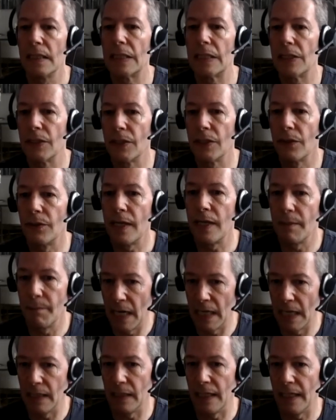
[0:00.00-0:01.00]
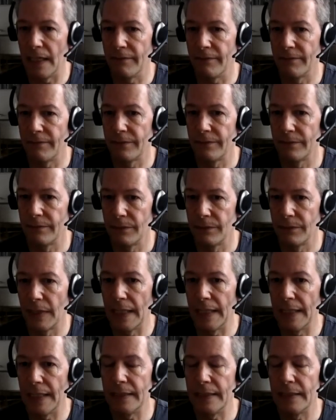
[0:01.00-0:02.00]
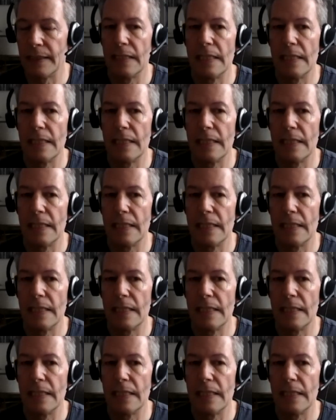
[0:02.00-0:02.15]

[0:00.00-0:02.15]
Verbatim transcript: you know, right. in my life. Right.